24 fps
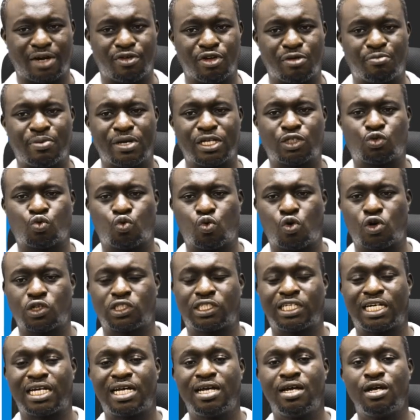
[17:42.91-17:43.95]
I repeat,
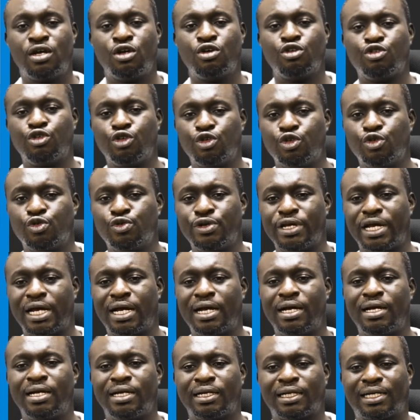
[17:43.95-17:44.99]
water,
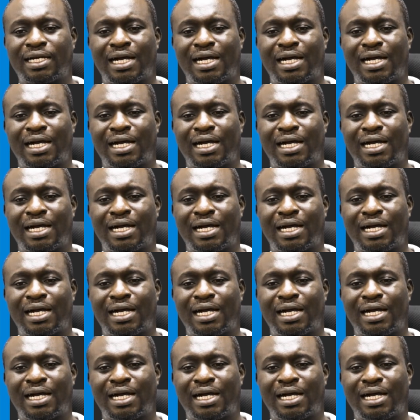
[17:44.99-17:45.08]
urea,